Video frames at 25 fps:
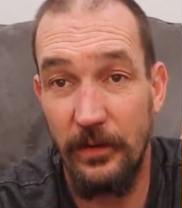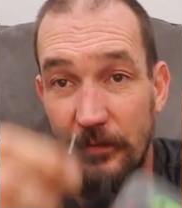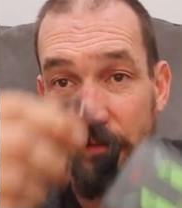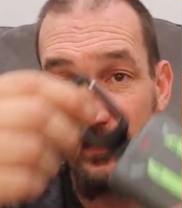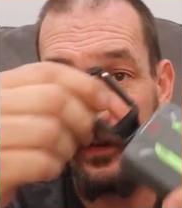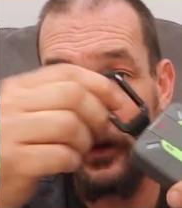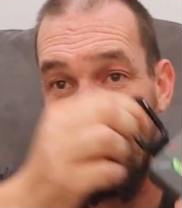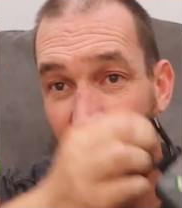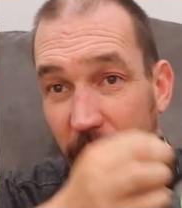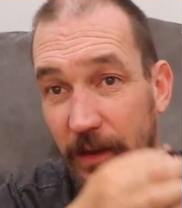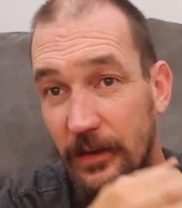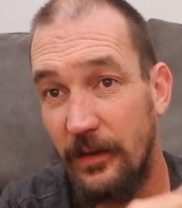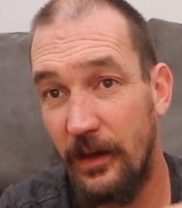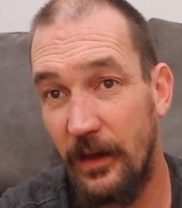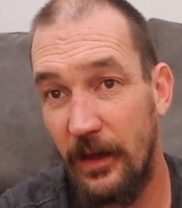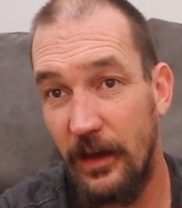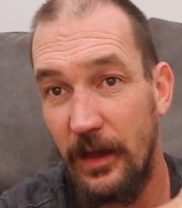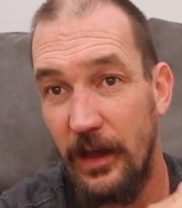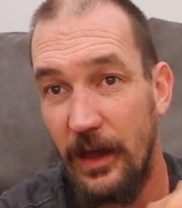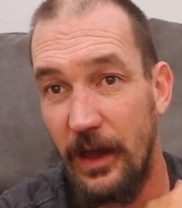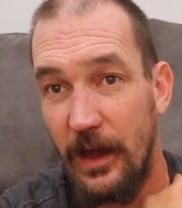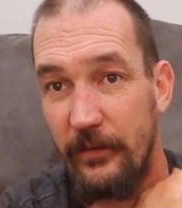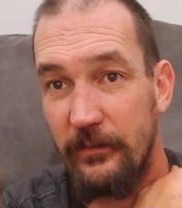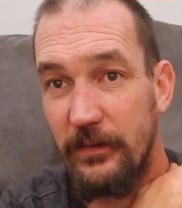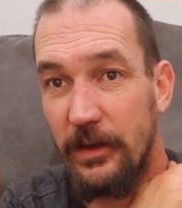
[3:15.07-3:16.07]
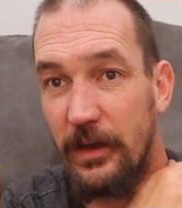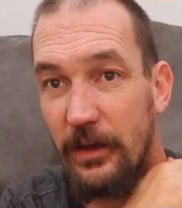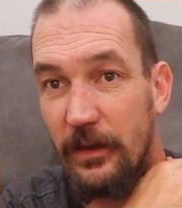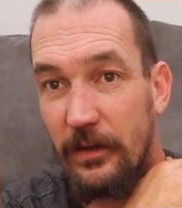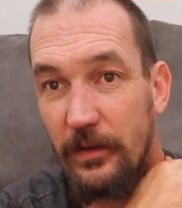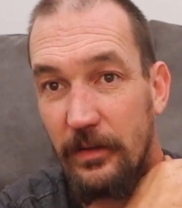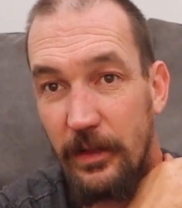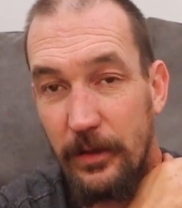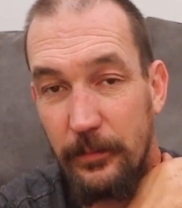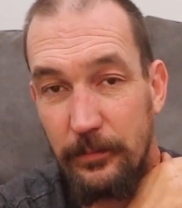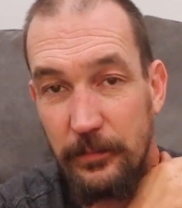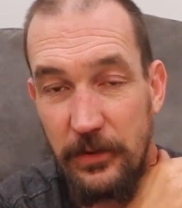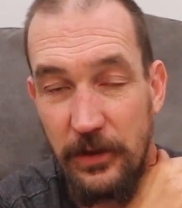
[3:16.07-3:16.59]
In fact, having it
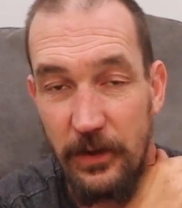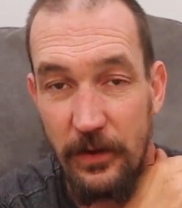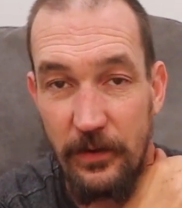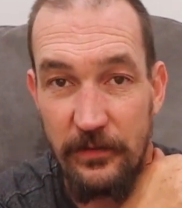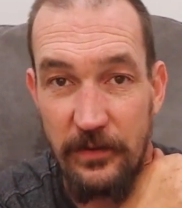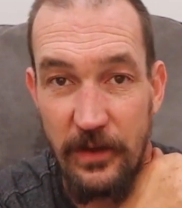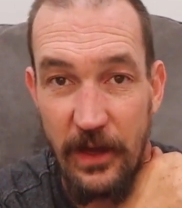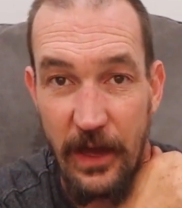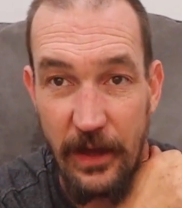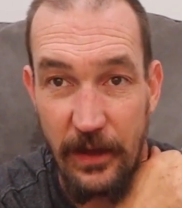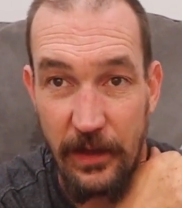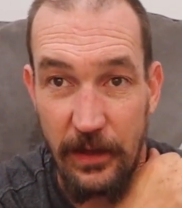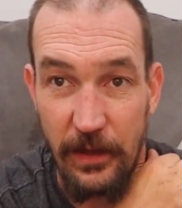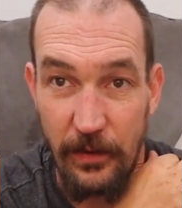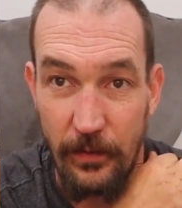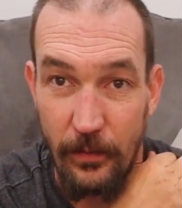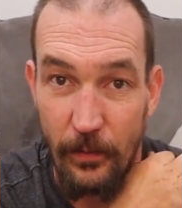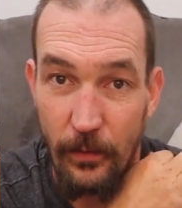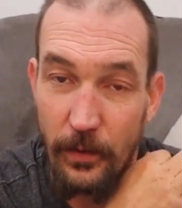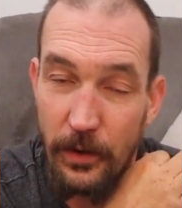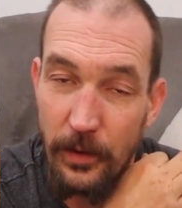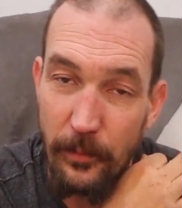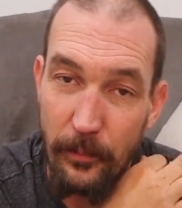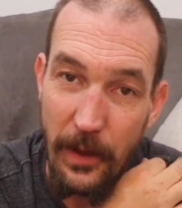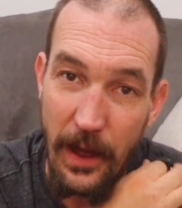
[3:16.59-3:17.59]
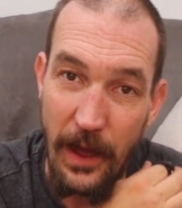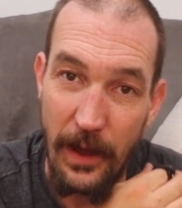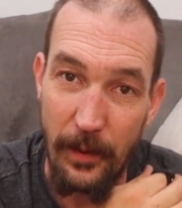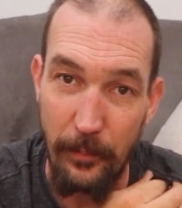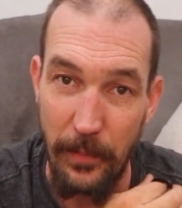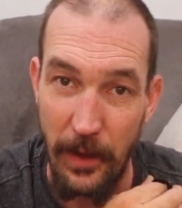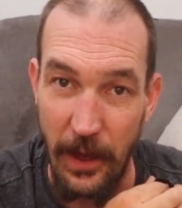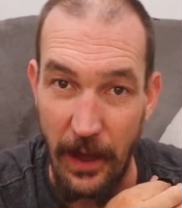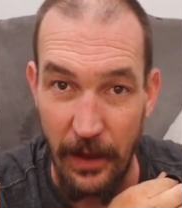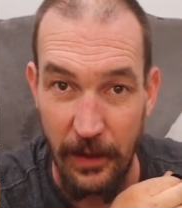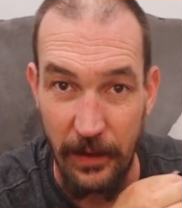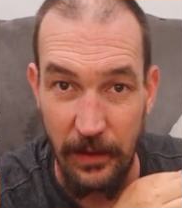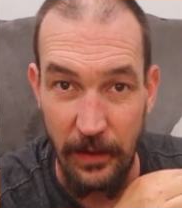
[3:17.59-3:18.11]
clipped to your jacket or your
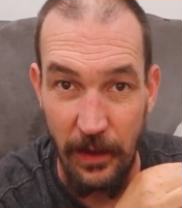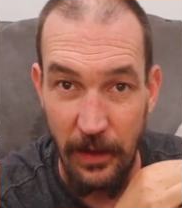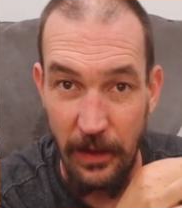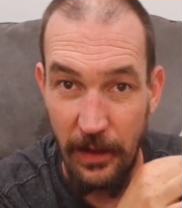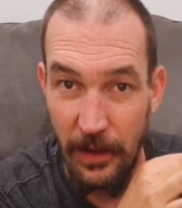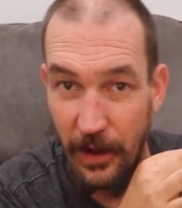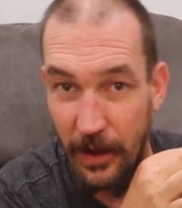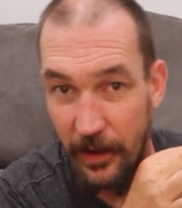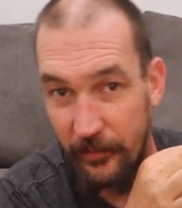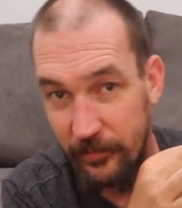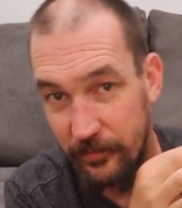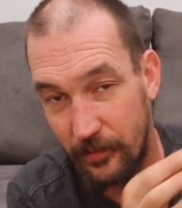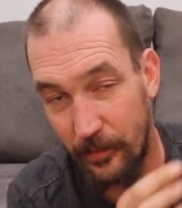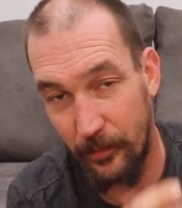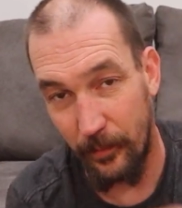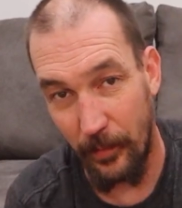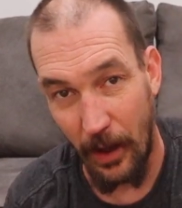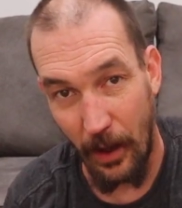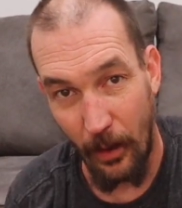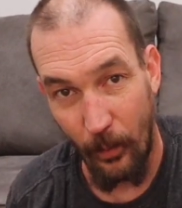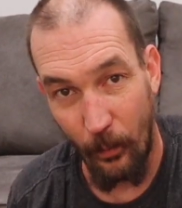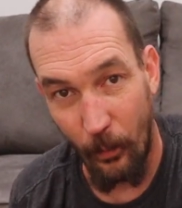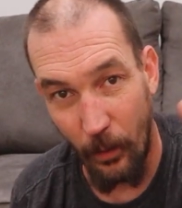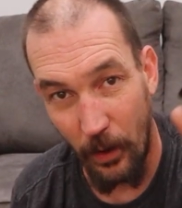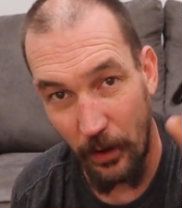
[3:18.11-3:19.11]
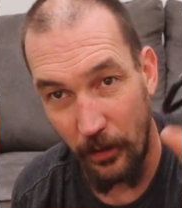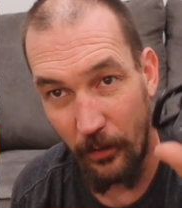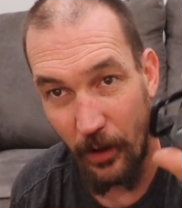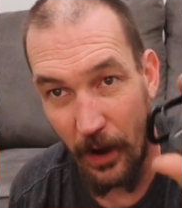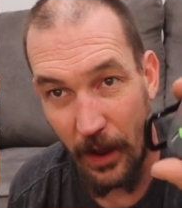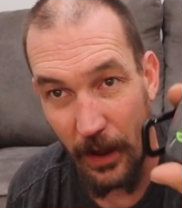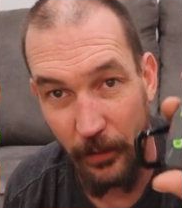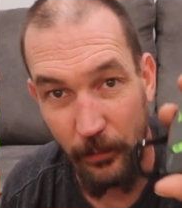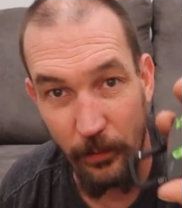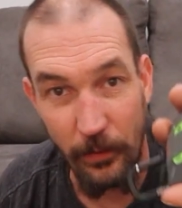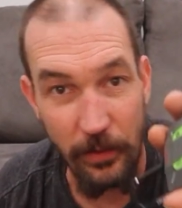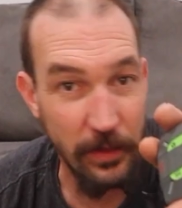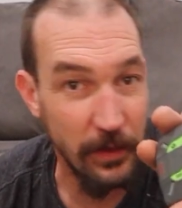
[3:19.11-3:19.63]
backpack, after about 1
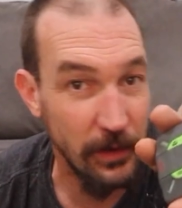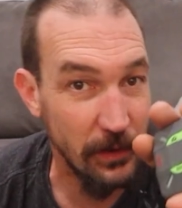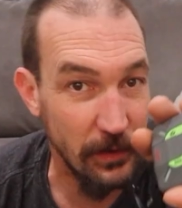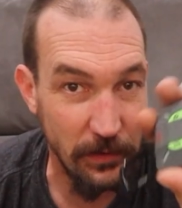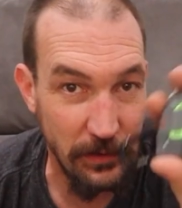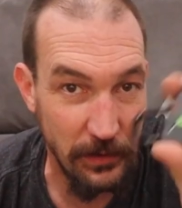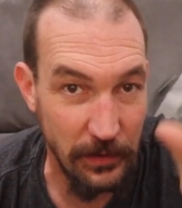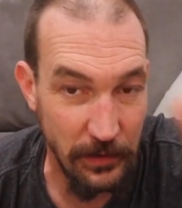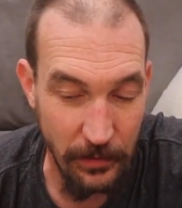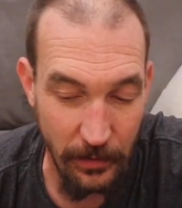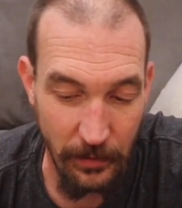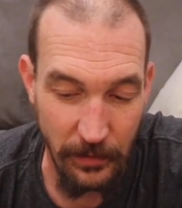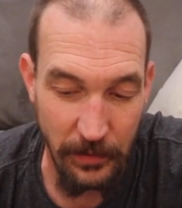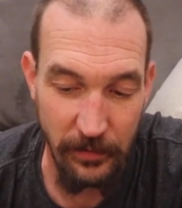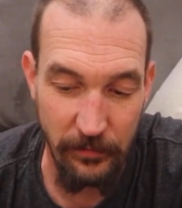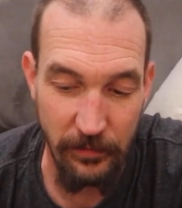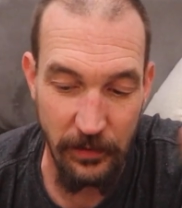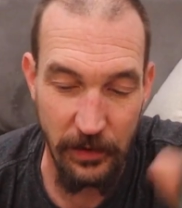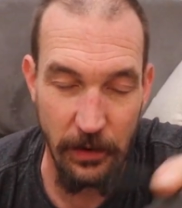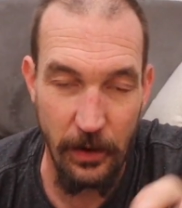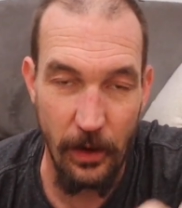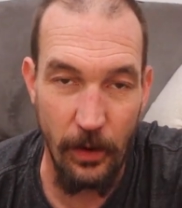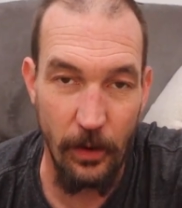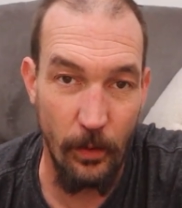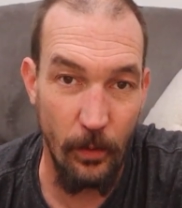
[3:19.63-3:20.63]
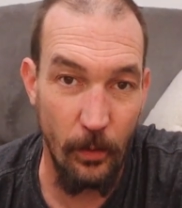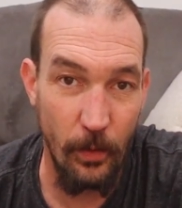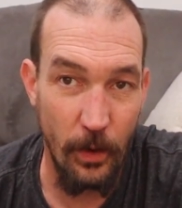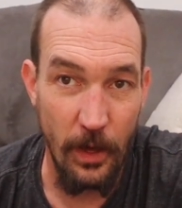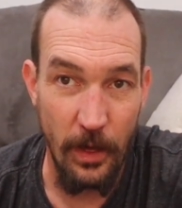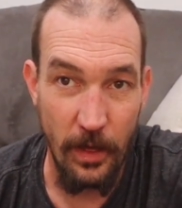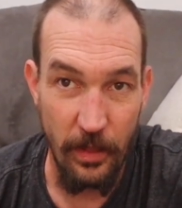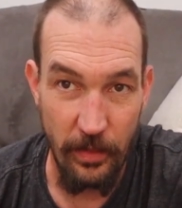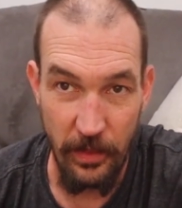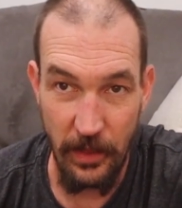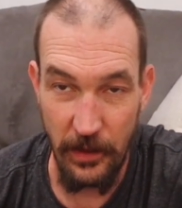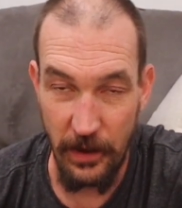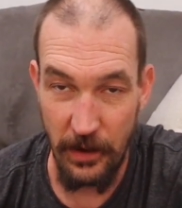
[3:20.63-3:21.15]
ride with it, you don't even know
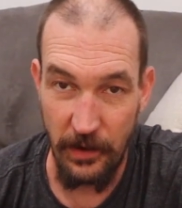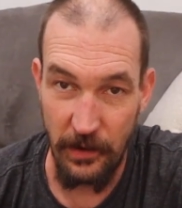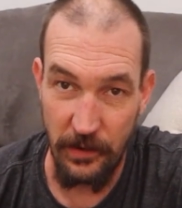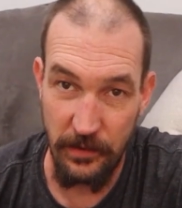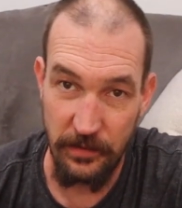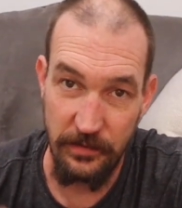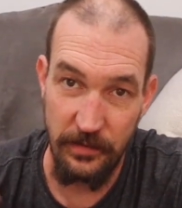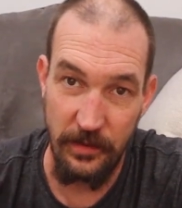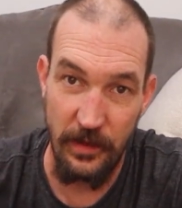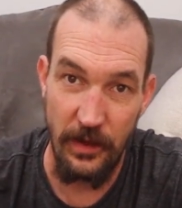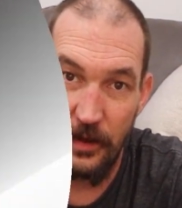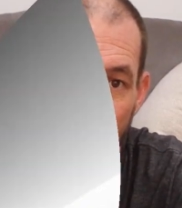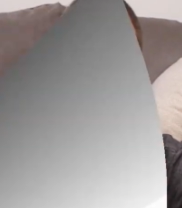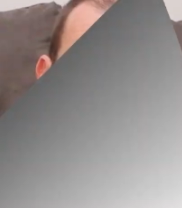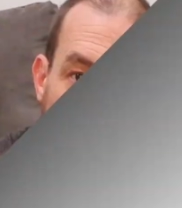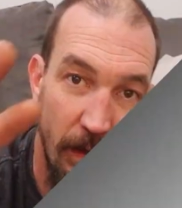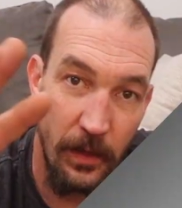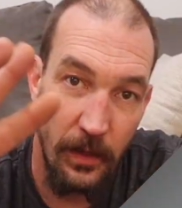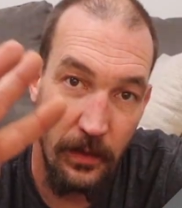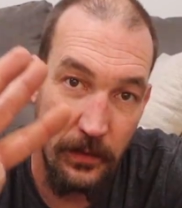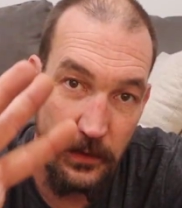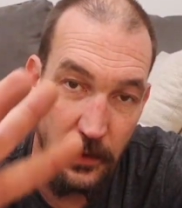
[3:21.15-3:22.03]
that it is there.